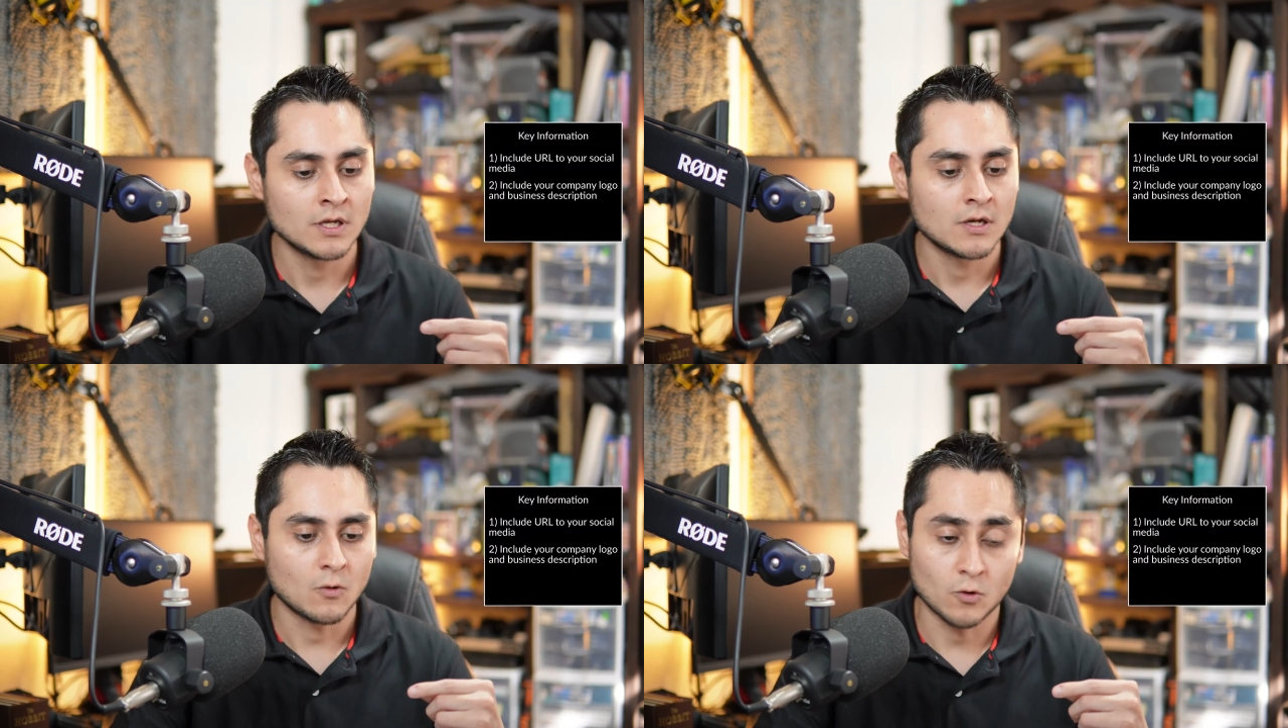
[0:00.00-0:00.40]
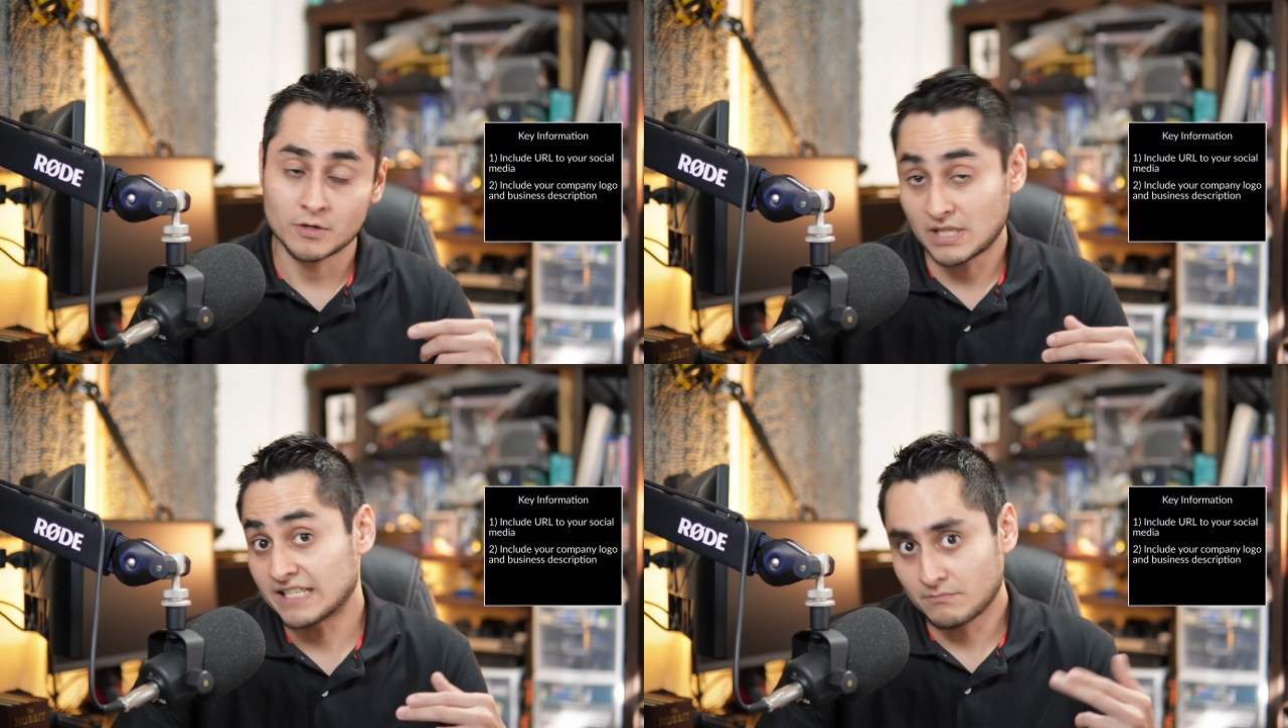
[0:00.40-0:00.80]
or
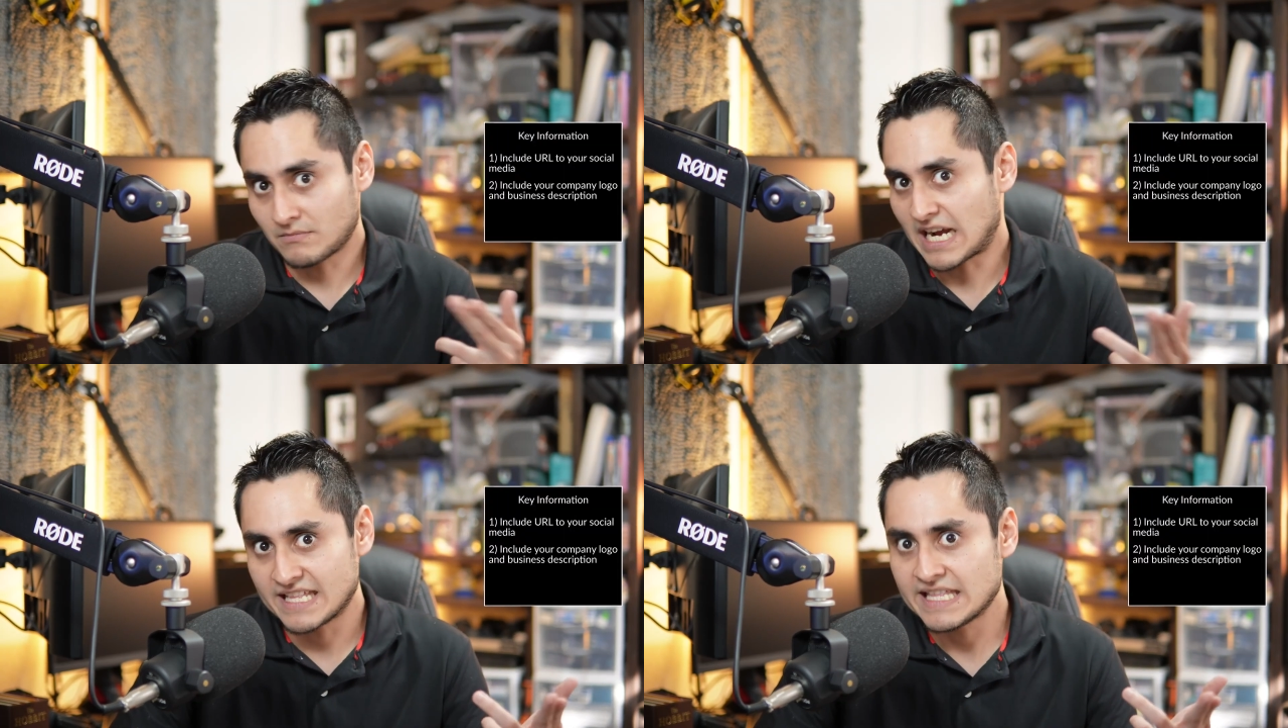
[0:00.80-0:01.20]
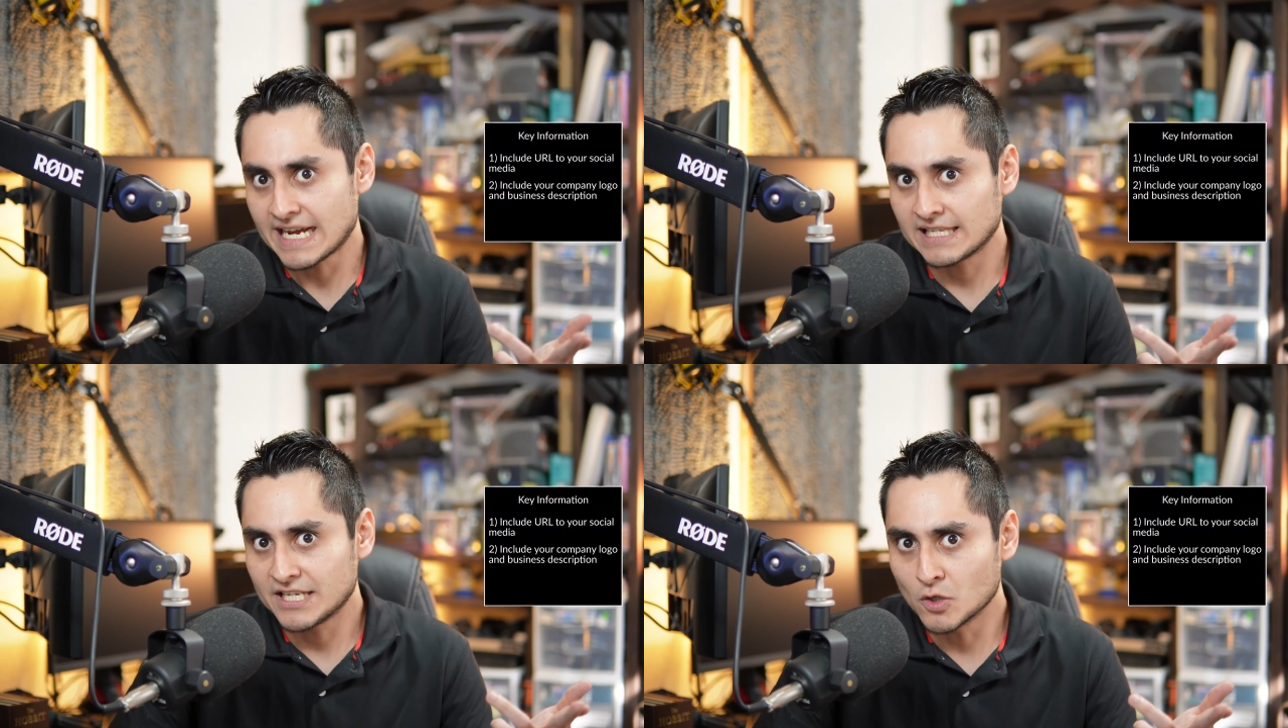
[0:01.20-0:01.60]
that
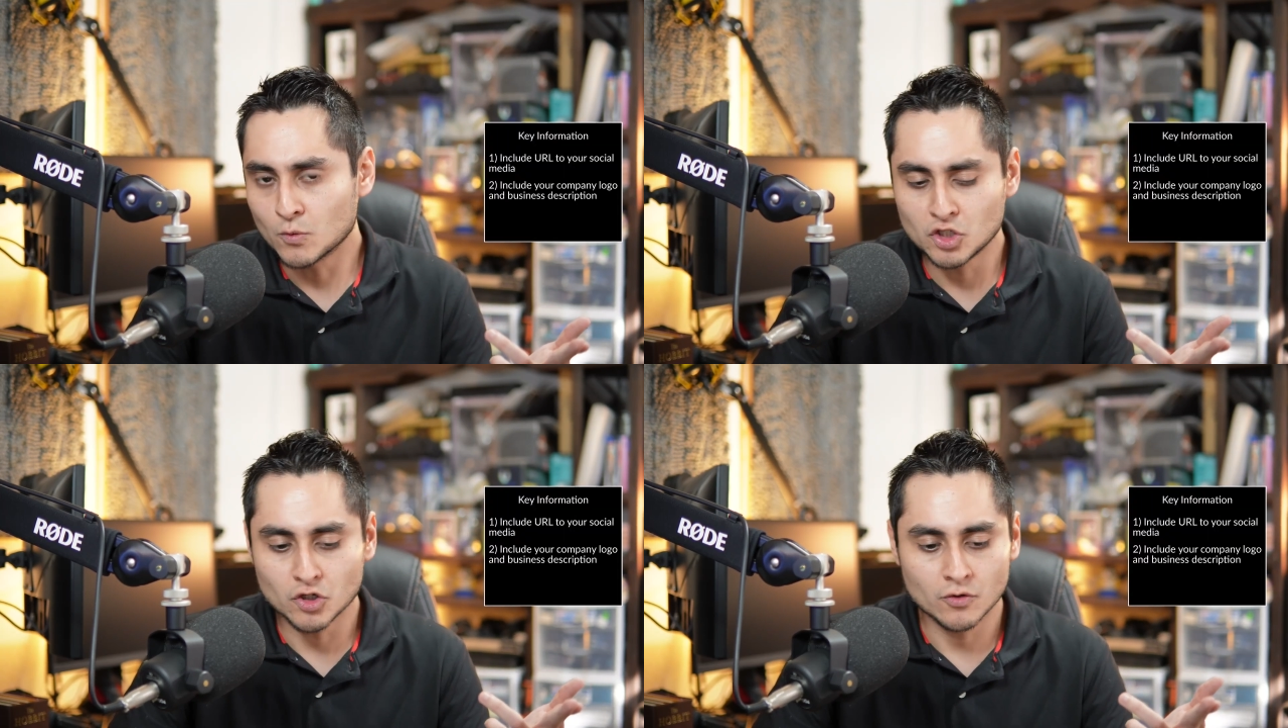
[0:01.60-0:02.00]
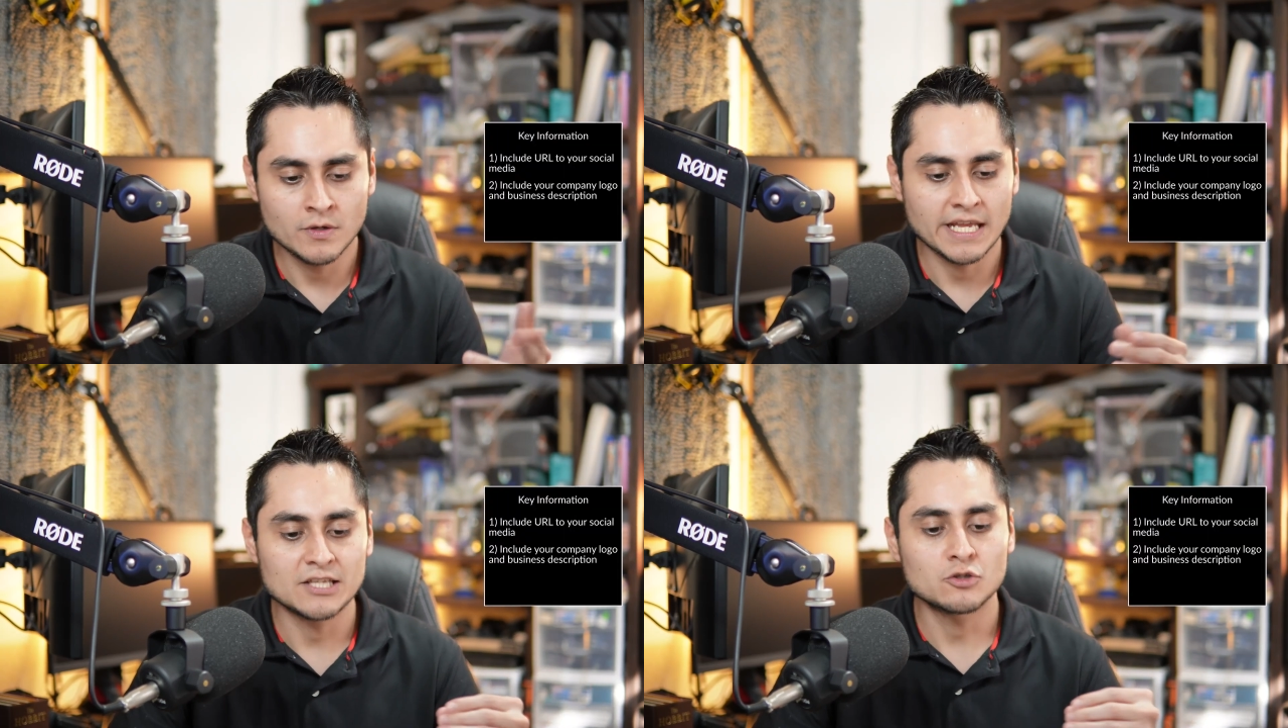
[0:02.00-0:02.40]
ideally you would do
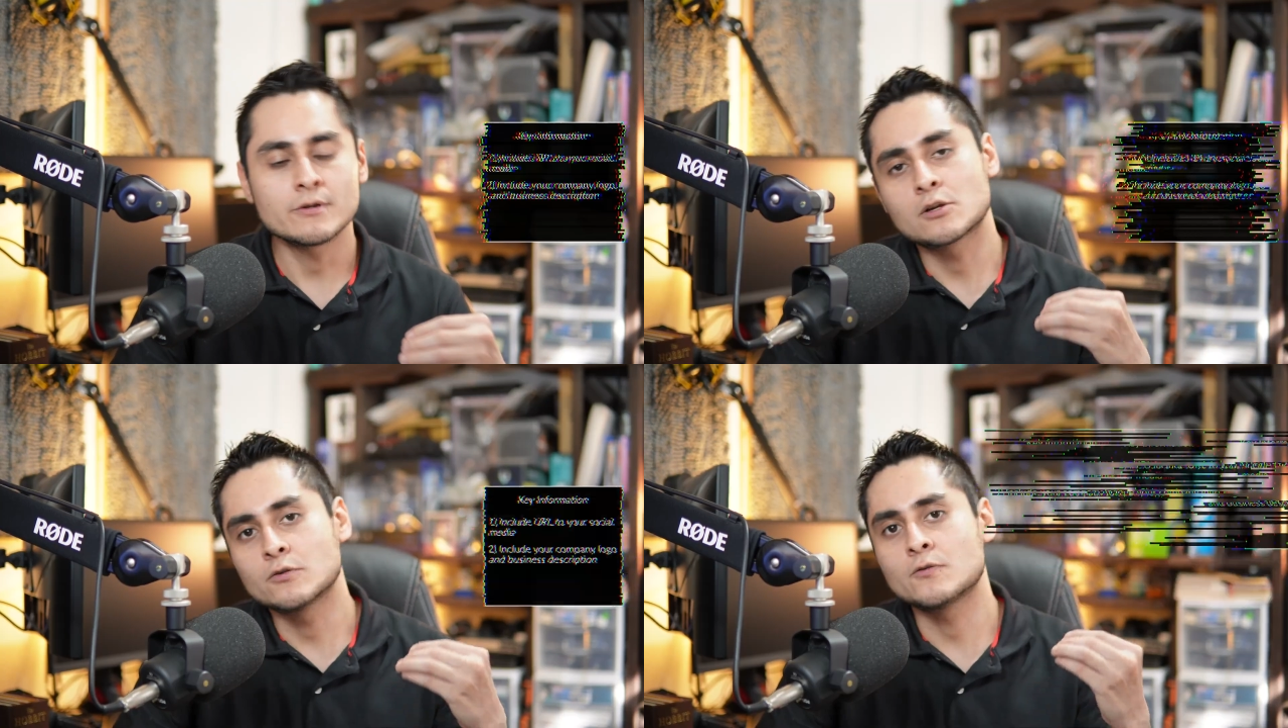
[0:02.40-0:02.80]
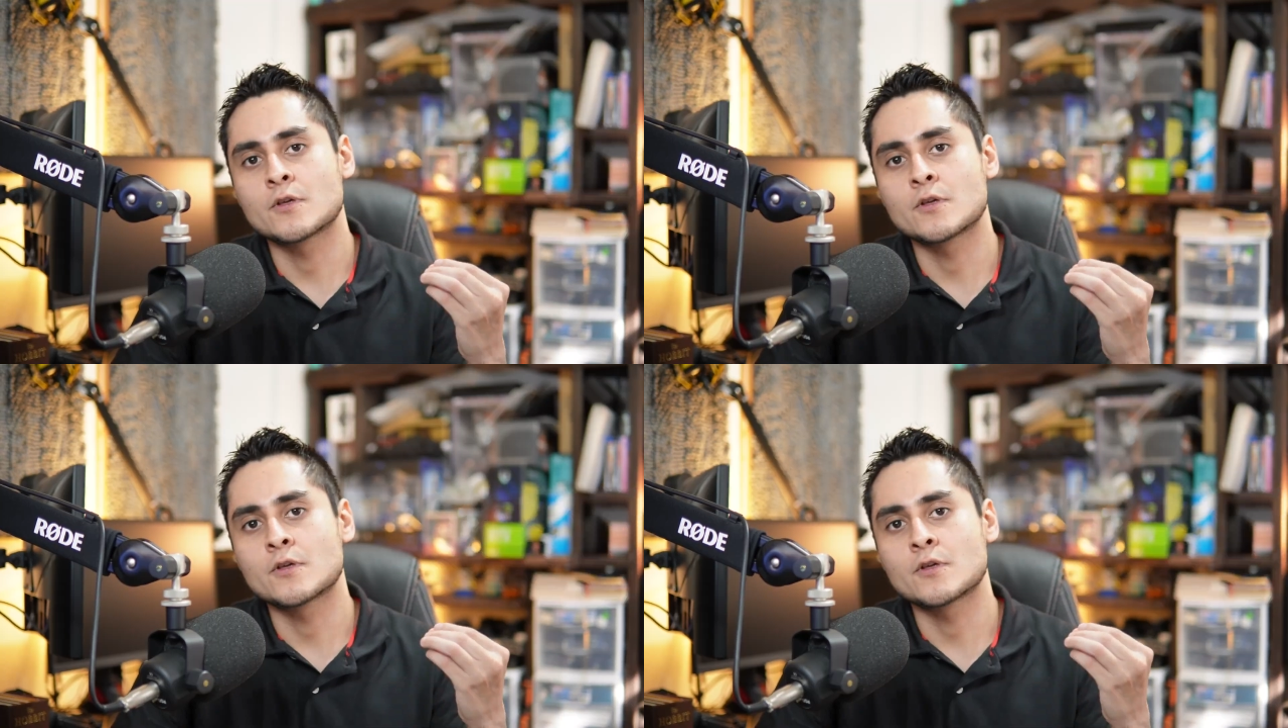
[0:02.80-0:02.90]
is to include